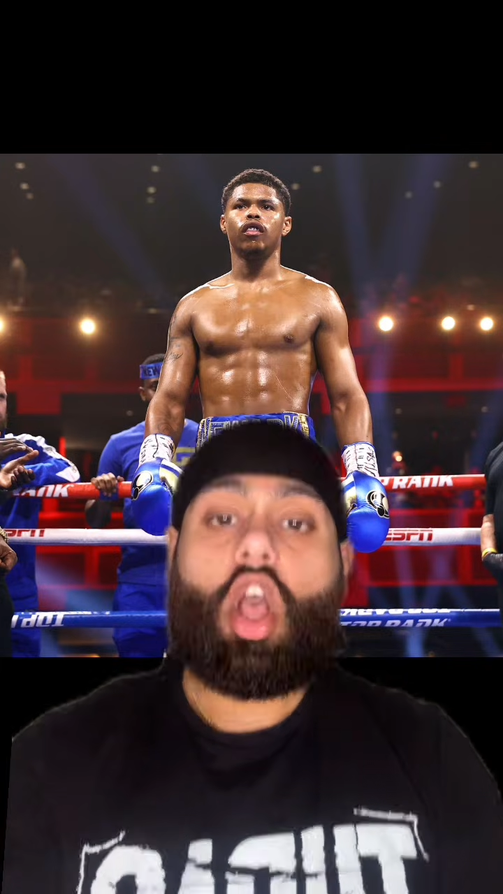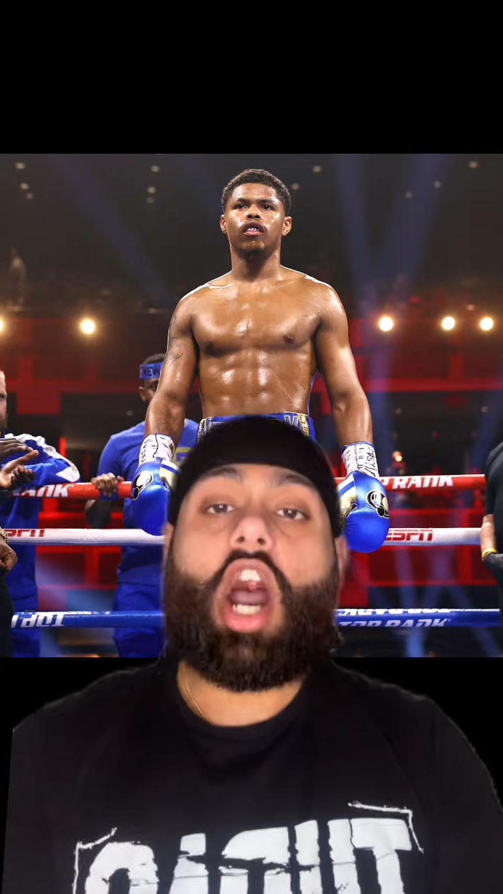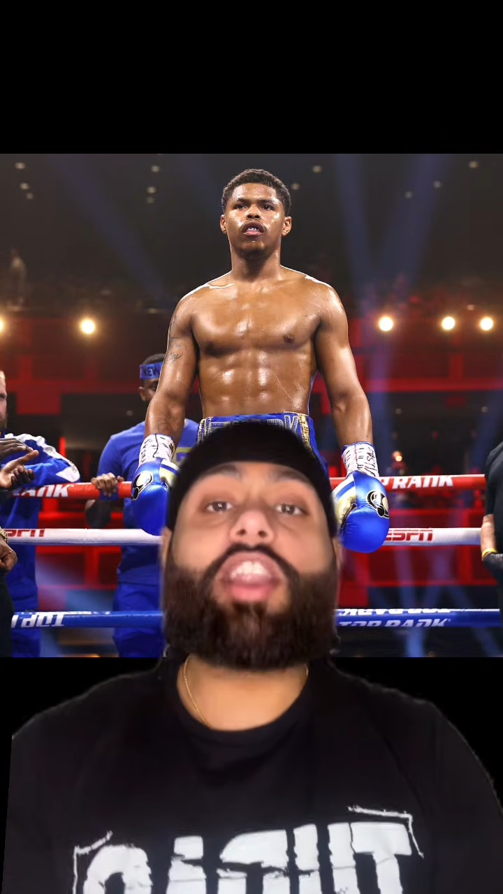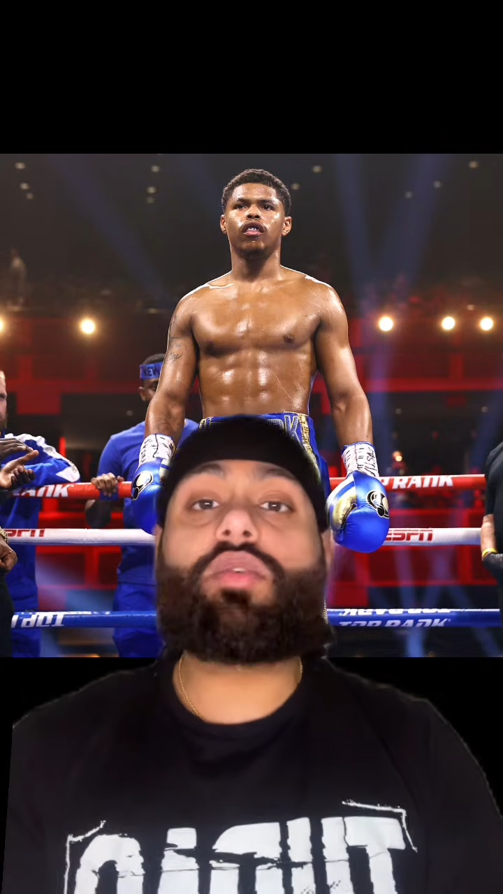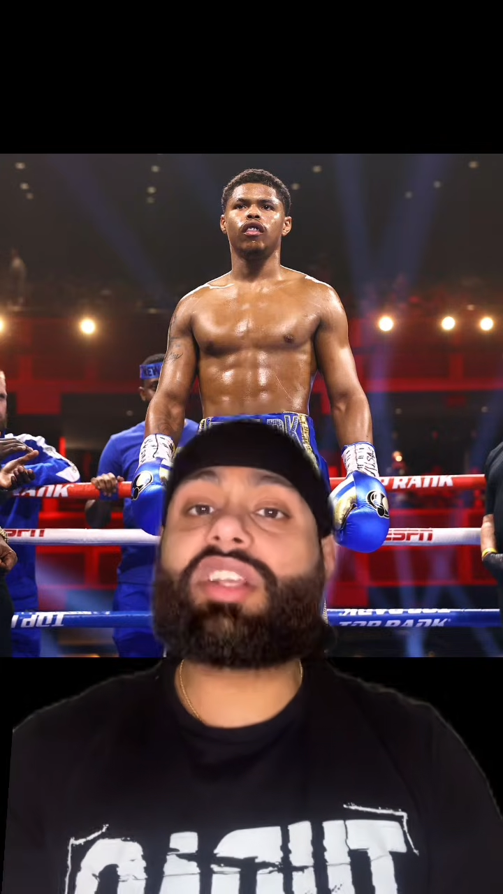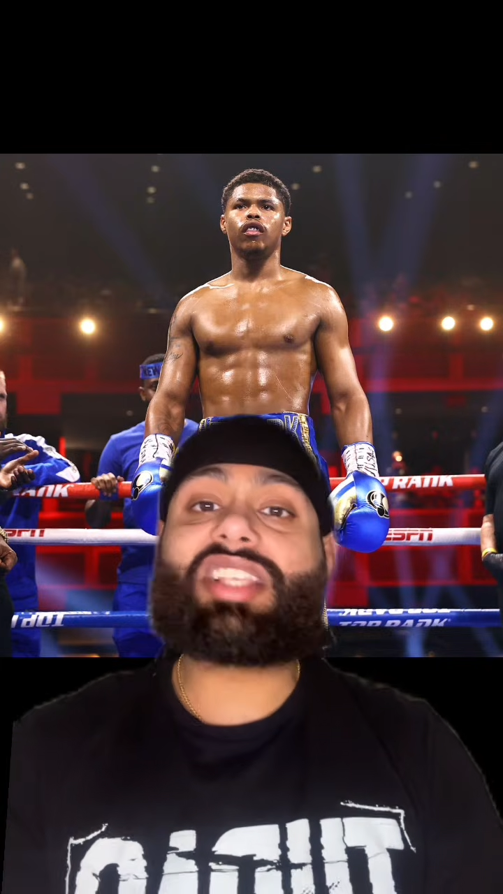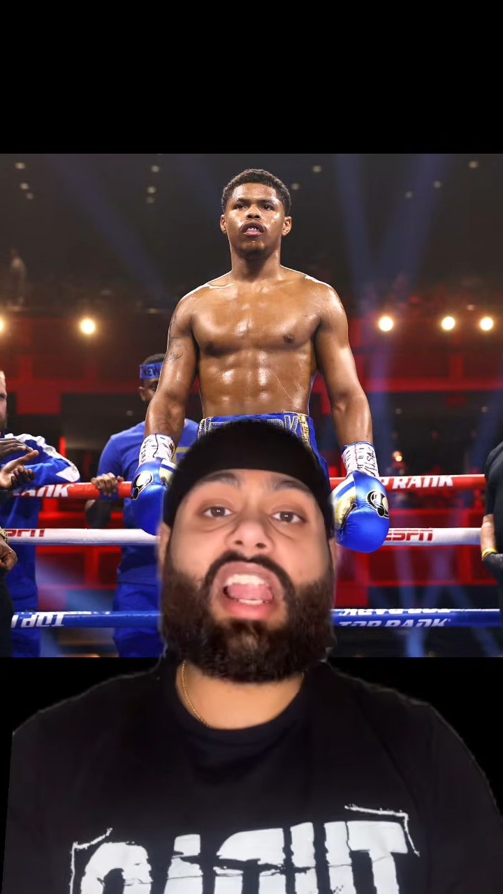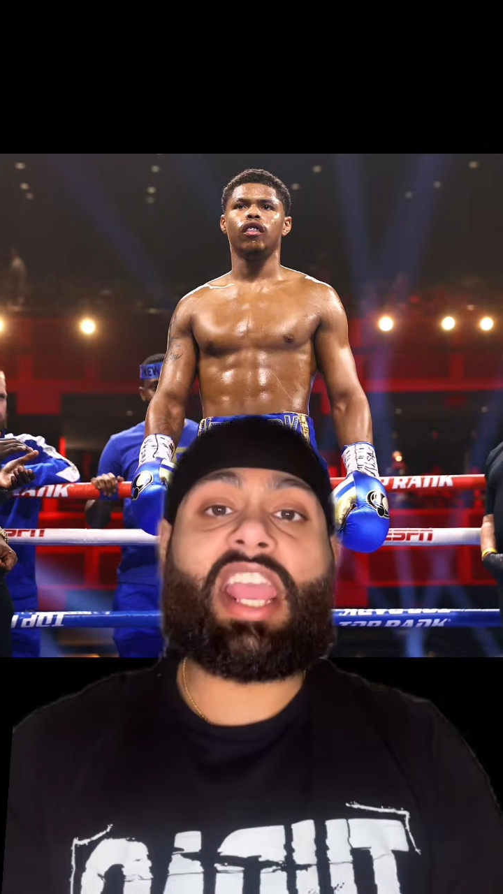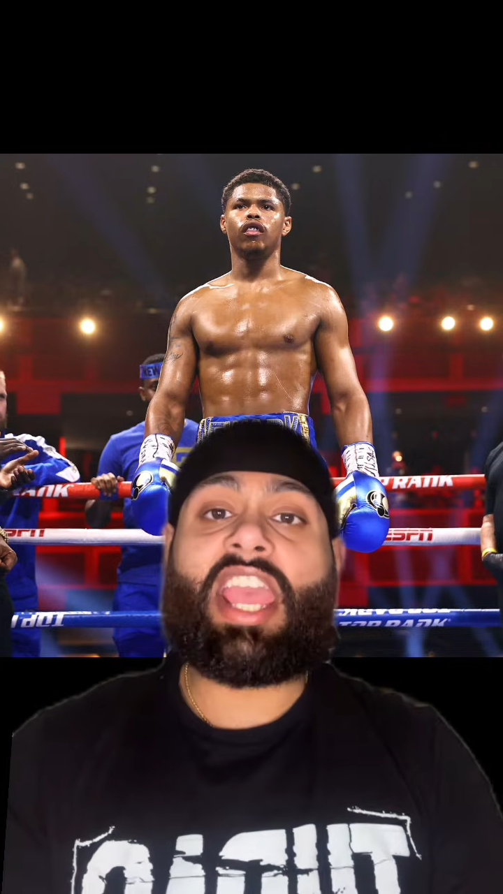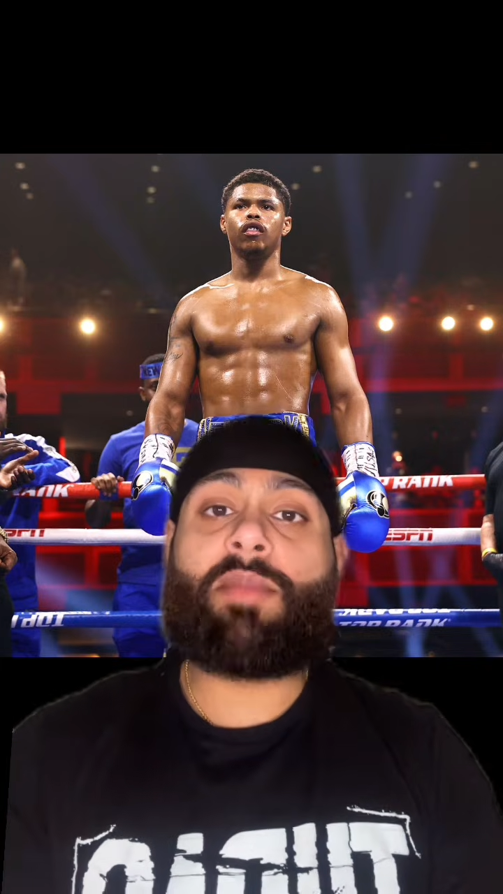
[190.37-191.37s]
I don't want to sound
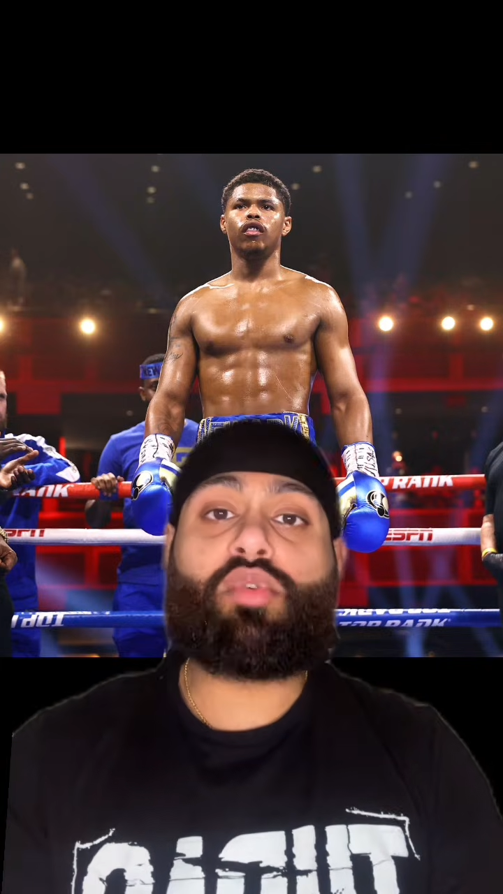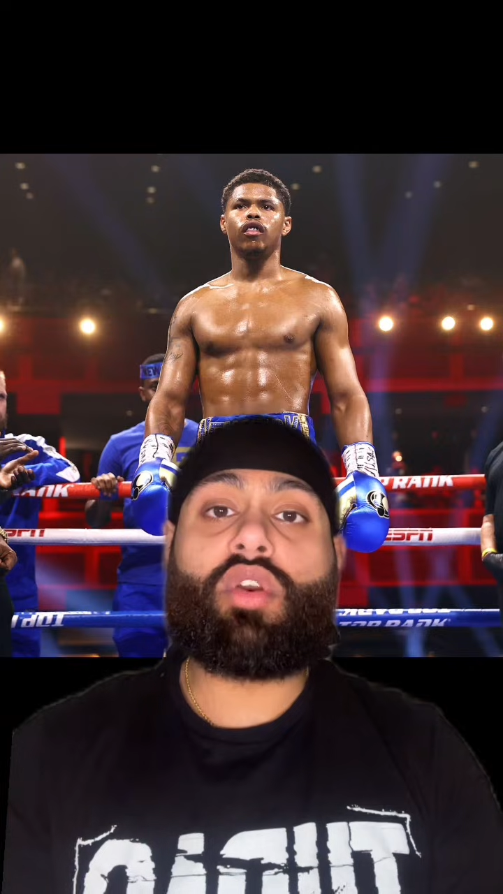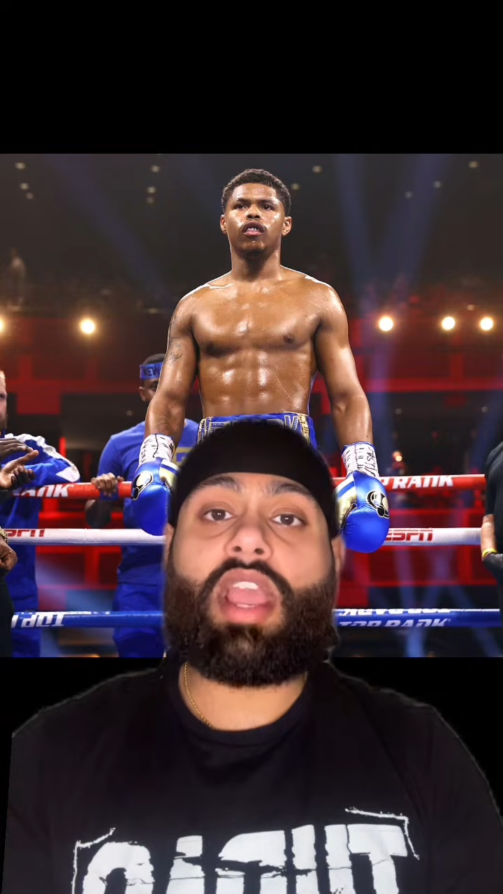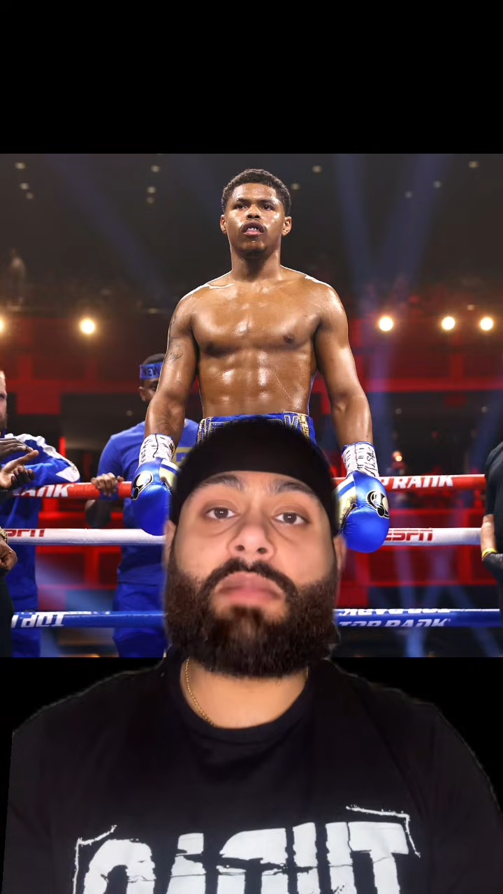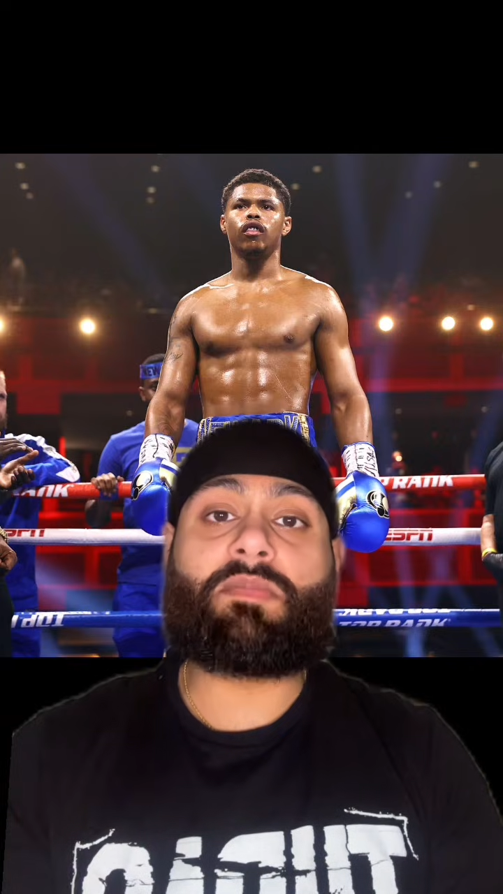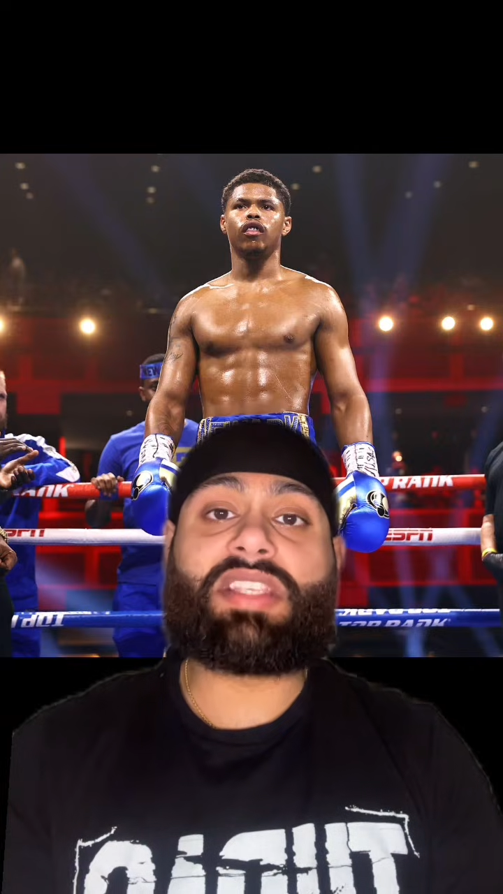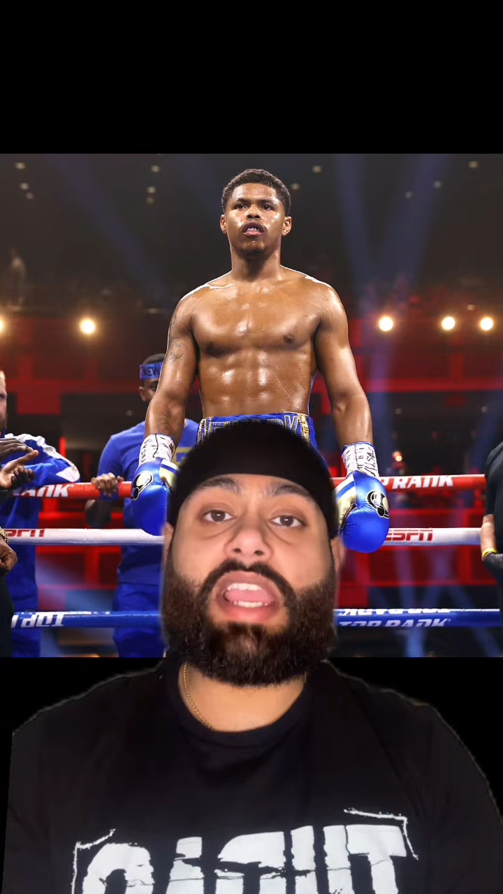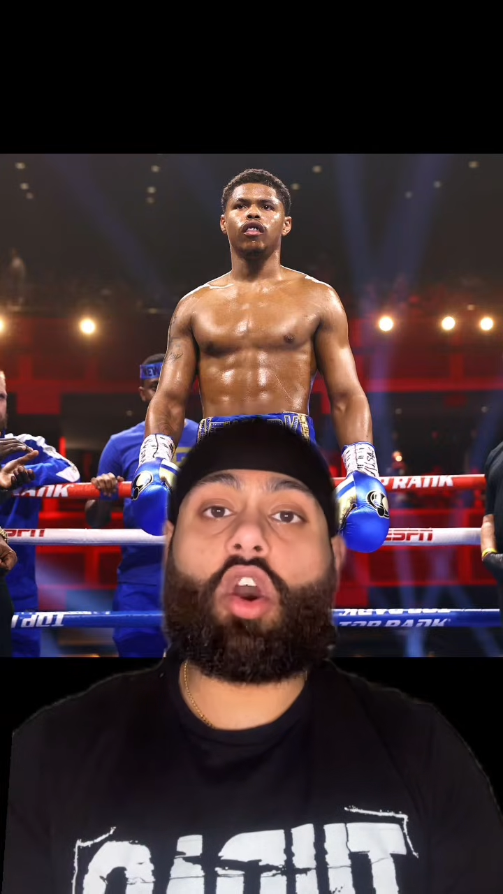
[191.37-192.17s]
like a hypocrite and say,